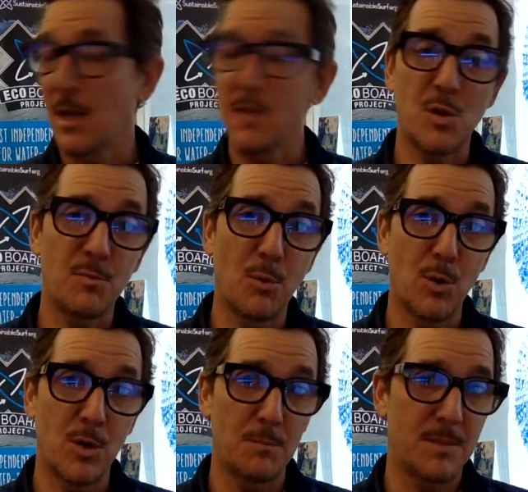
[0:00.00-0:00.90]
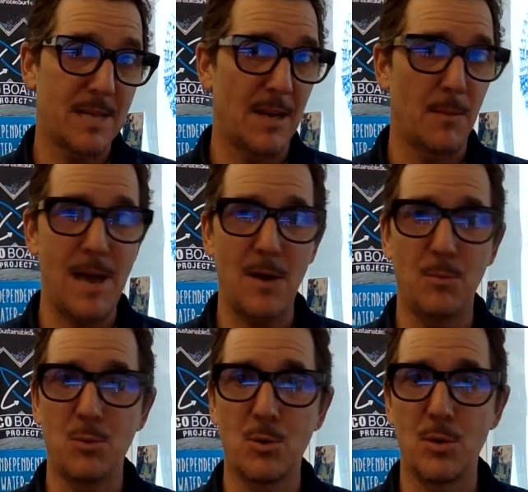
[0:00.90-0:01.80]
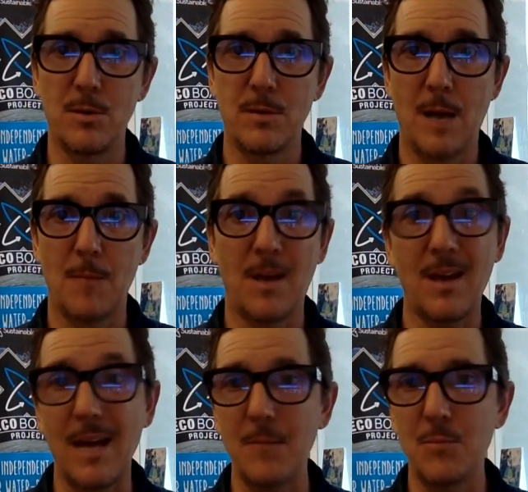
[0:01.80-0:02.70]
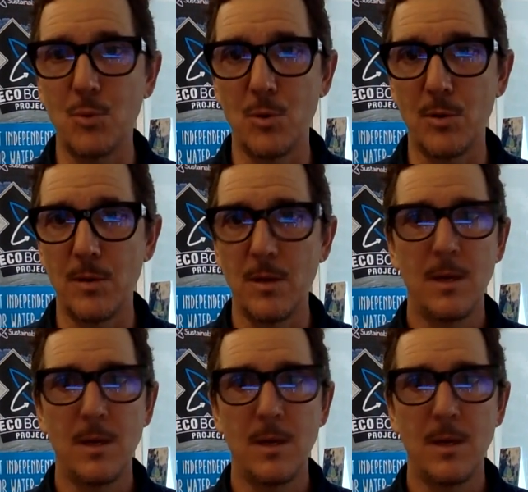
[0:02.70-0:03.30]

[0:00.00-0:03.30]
surfboard, stand-up paddleboard, a kite board,